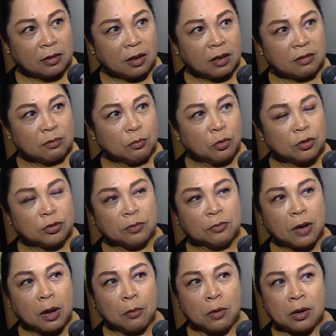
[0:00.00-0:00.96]
and most of
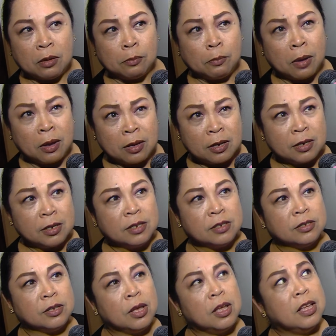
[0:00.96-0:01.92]
our buyer
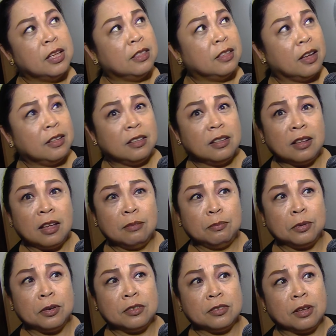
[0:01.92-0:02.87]
is
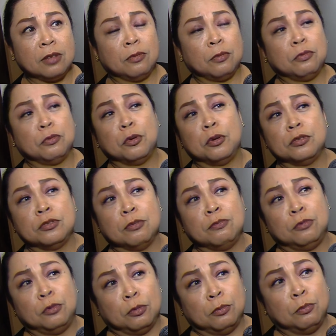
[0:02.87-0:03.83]
99% of course of
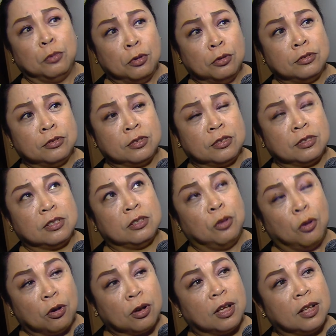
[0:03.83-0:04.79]
most
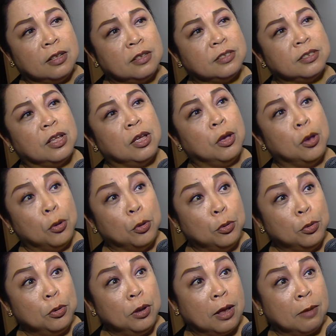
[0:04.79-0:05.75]
locals
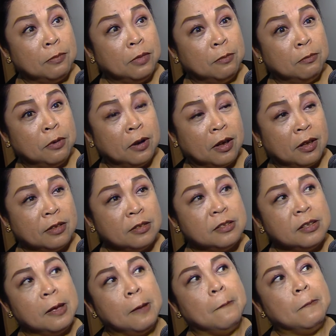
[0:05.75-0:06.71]
who love the
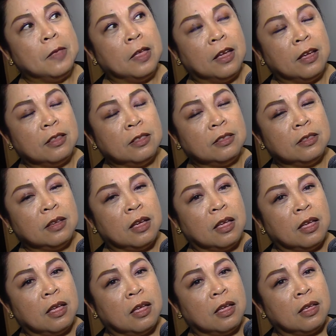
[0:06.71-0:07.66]
brands and
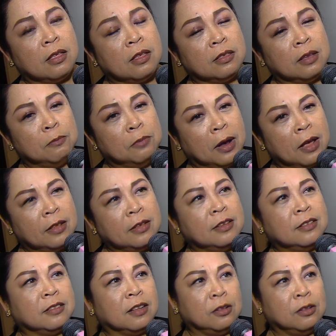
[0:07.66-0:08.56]
uh, the brand is a